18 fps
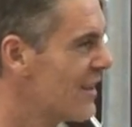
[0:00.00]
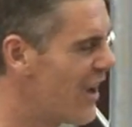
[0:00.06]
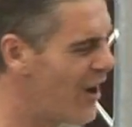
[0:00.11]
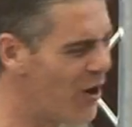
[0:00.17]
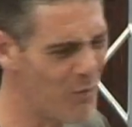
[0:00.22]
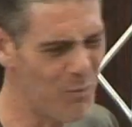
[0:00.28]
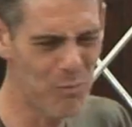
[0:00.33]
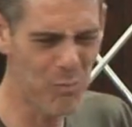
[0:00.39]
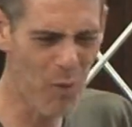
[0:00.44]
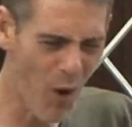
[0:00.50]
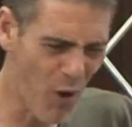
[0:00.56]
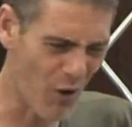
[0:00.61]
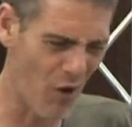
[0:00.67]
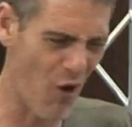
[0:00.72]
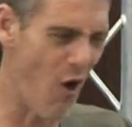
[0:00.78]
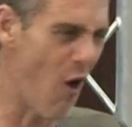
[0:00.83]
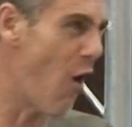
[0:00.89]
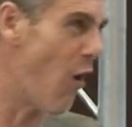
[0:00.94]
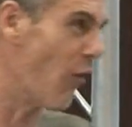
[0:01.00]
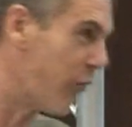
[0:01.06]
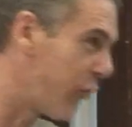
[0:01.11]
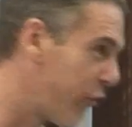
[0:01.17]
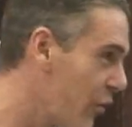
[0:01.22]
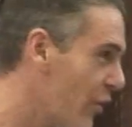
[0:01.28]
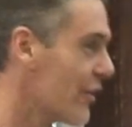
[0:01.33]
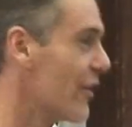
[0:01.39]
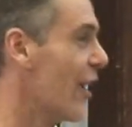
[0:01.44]
Oh, bog
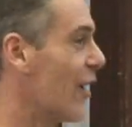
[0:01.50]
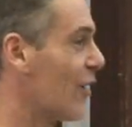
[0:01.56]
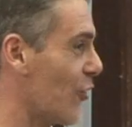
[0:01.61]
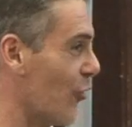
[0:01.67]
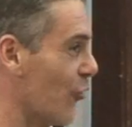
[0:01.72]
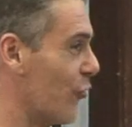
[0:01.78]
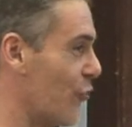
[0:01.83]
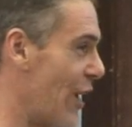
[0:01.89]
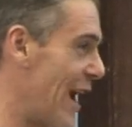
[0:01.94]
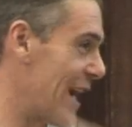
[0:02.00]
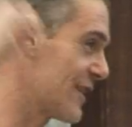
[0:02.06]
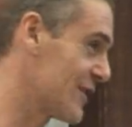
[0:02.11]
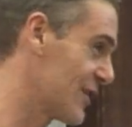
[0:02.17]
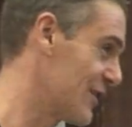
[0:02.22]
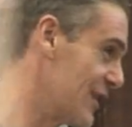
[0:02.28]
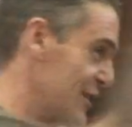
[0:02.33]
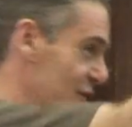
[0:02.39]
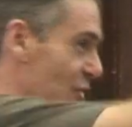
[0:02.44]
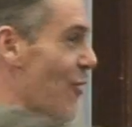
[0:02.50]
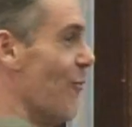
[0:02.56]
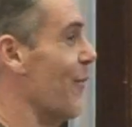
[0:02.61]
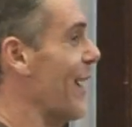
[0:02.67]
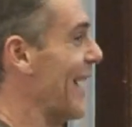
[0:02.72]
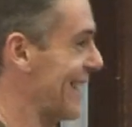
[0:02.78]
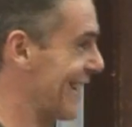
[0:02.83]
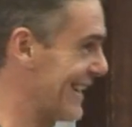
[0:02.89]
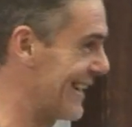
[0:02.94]
off. No contract, it's gone
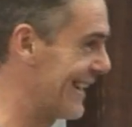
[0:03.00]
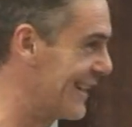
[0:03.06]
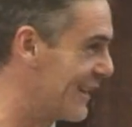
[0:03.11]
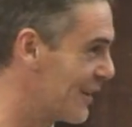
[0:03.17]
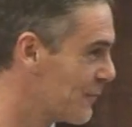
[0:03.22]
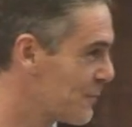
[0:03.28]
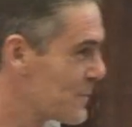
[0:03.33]
back again.